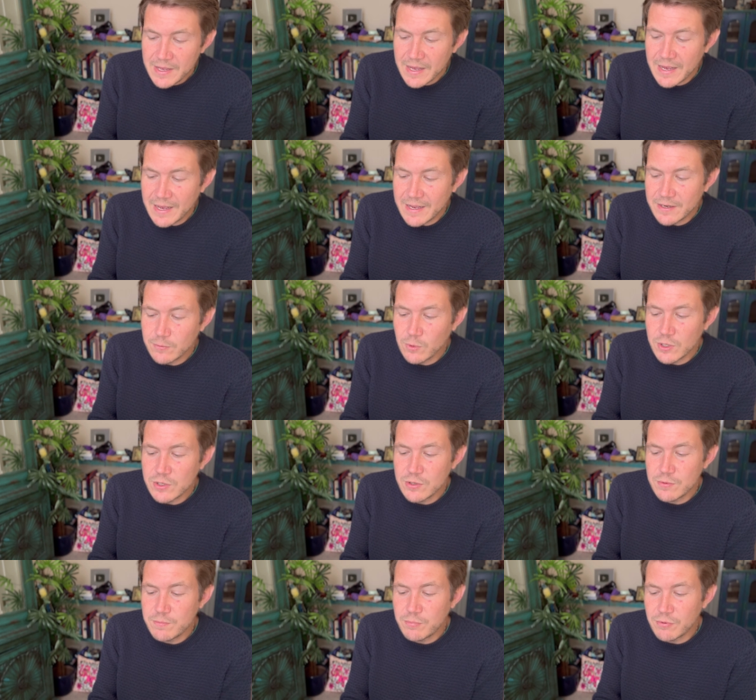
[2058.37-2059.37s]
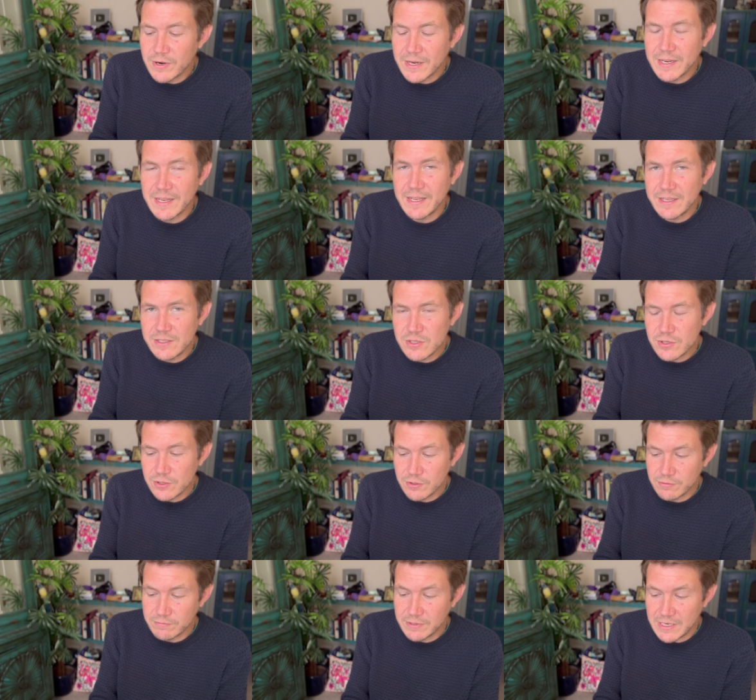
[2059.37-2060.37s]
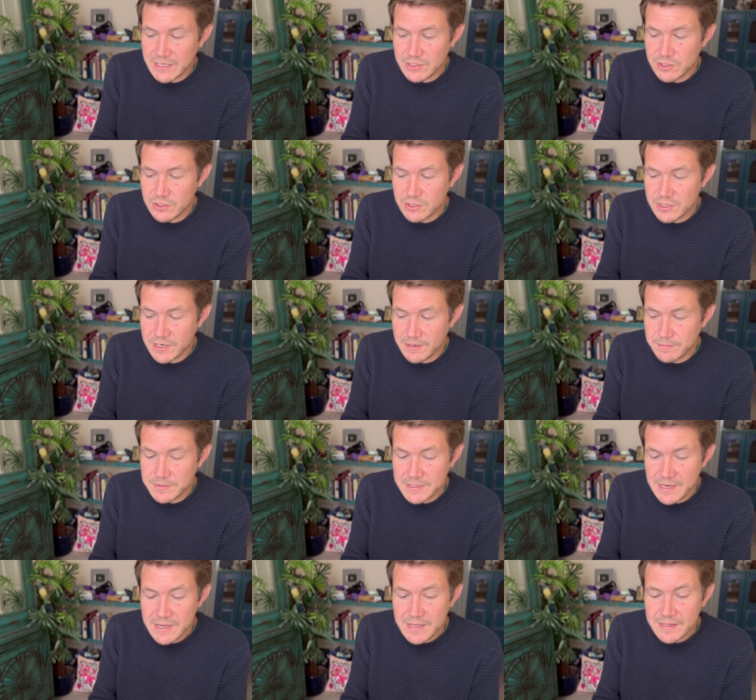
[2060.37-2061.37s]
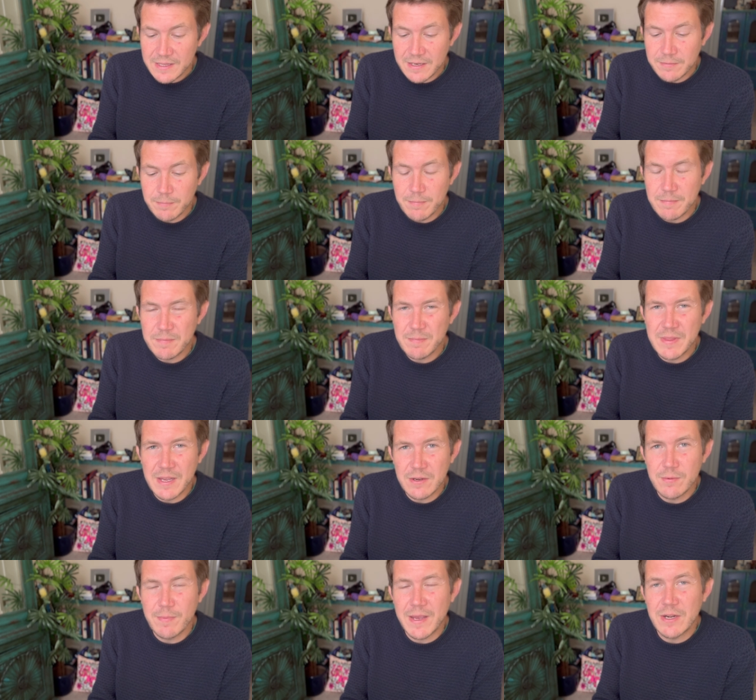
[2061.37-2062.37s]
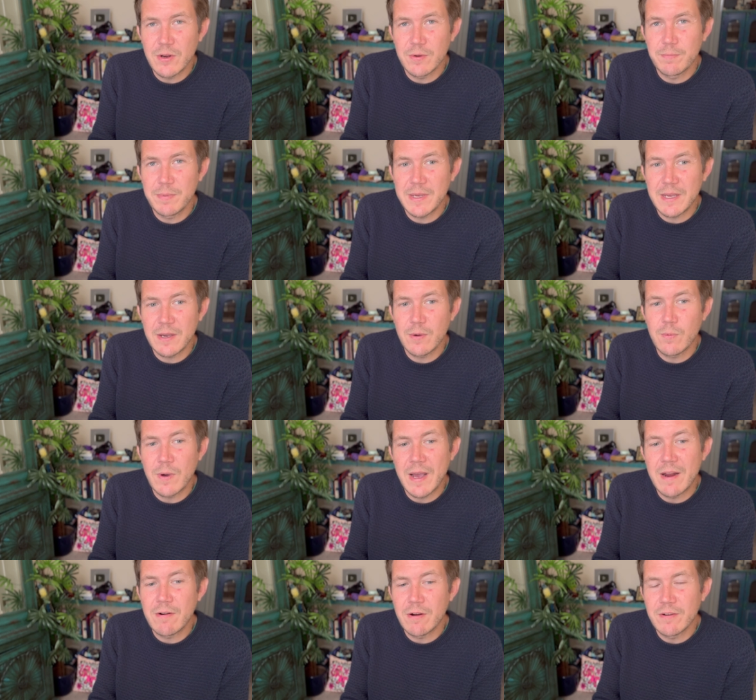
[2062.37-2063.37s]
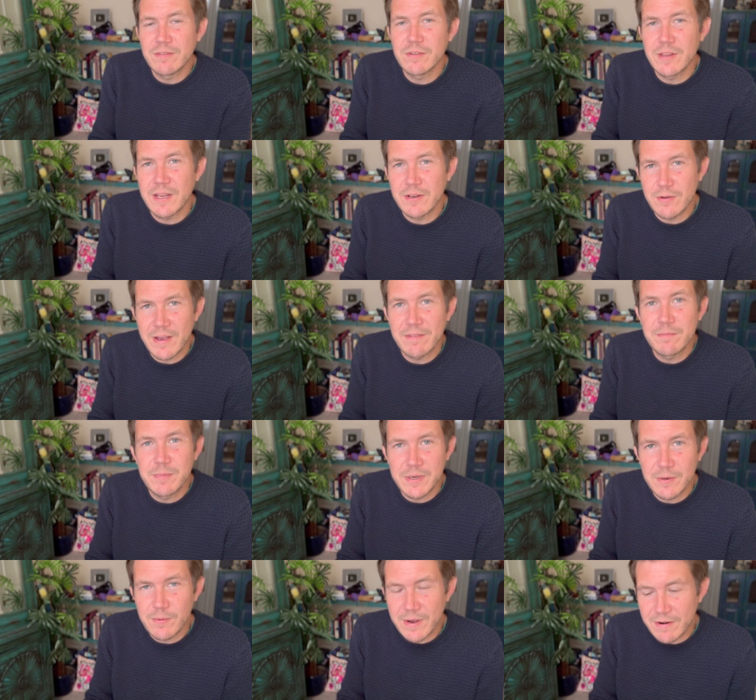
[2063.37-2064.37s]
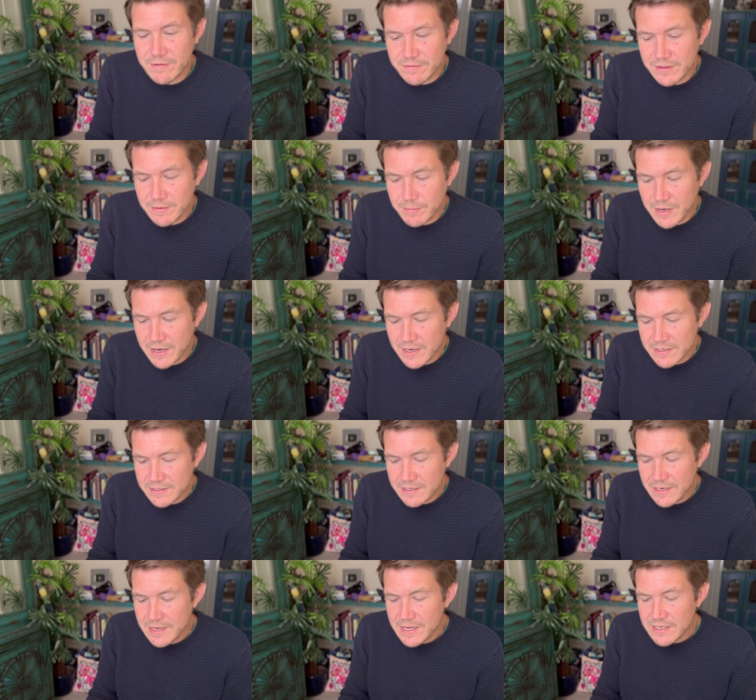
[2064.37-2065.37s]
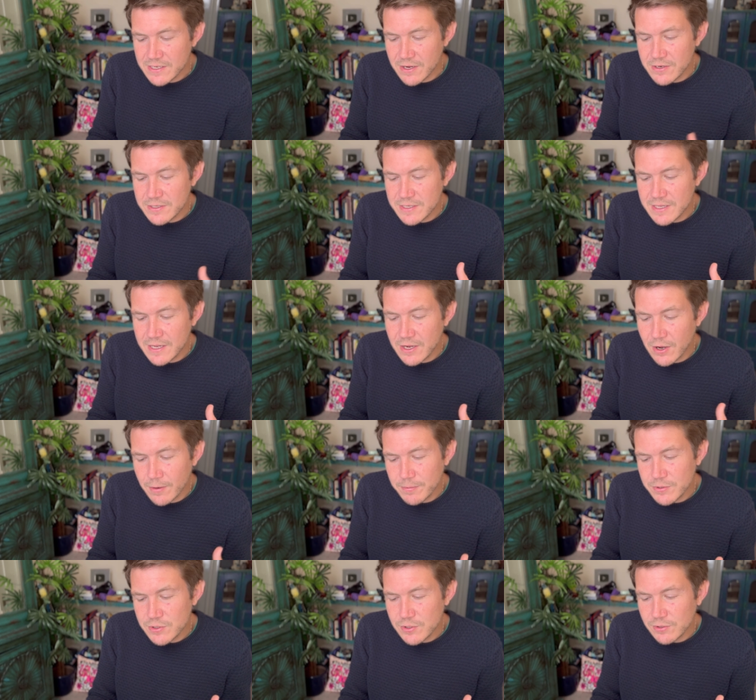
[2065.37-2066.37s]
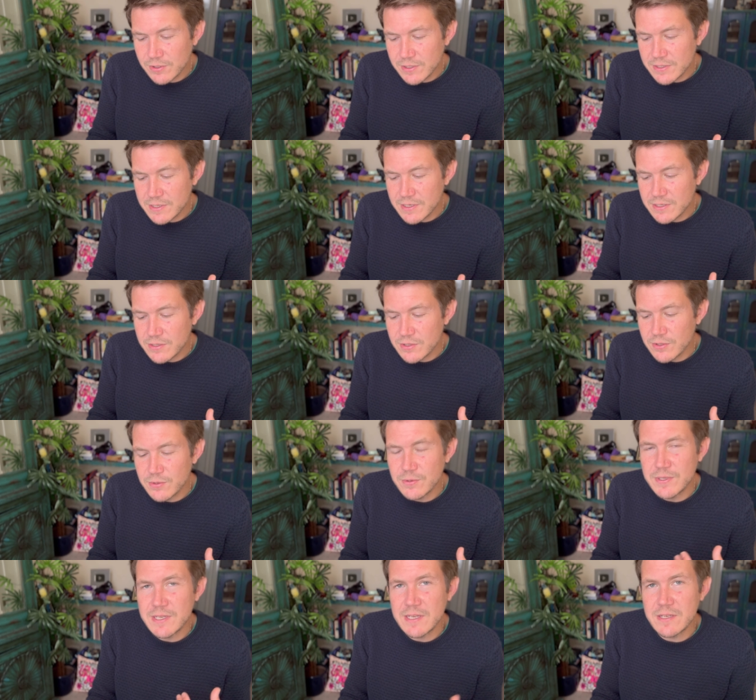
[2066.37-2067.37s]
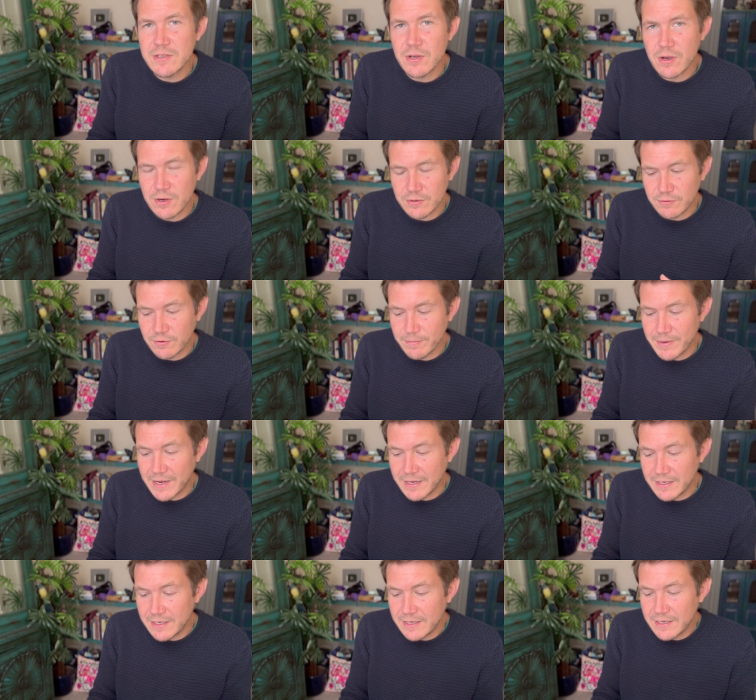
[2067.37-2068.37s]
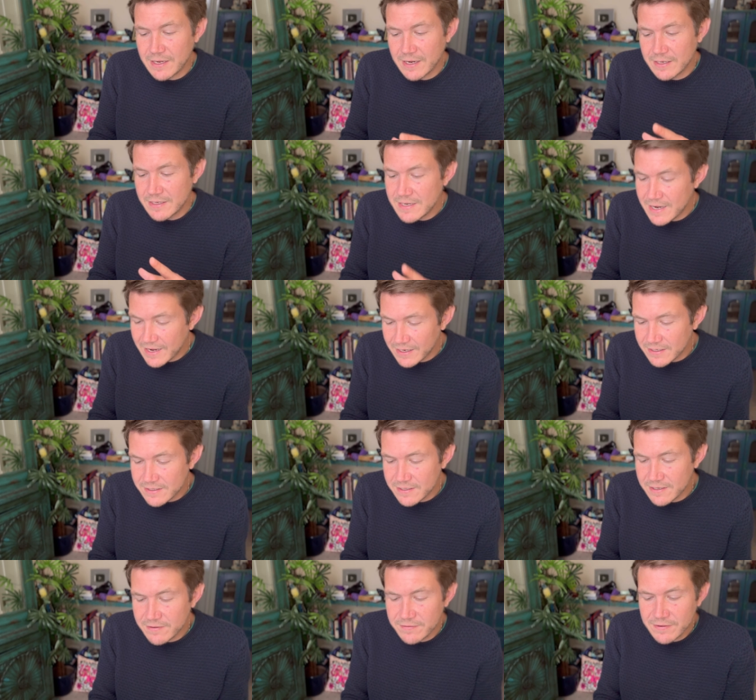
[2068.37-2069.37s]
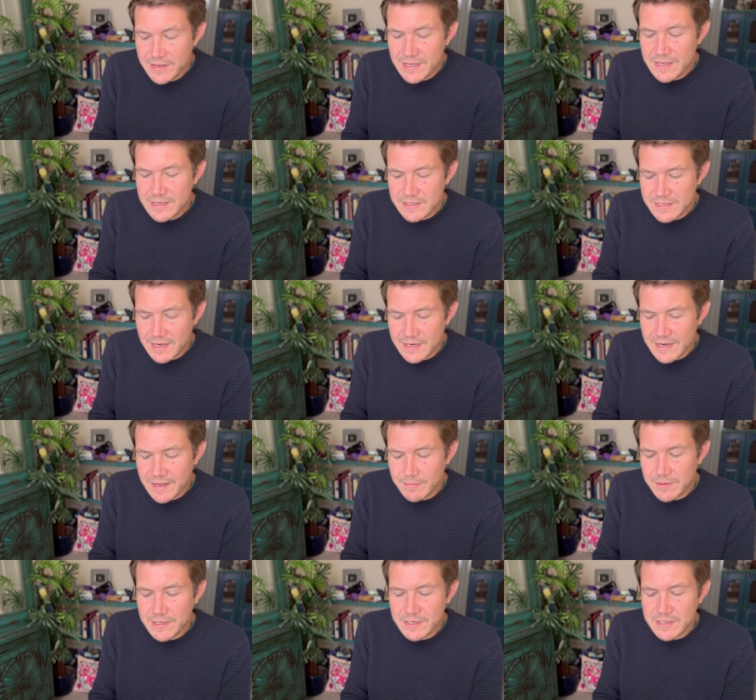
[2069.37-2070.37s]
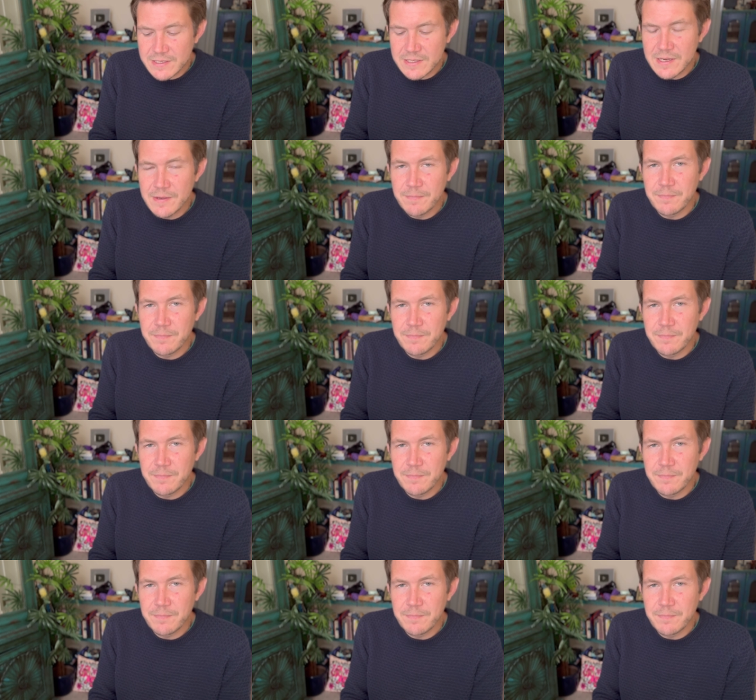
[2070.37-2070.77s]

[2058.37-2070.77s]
and what you bring into your relationships that, that you may not be aware of or that you haven't been aware of in the past. So it's the opportunity to detox from any kind of negative dynamics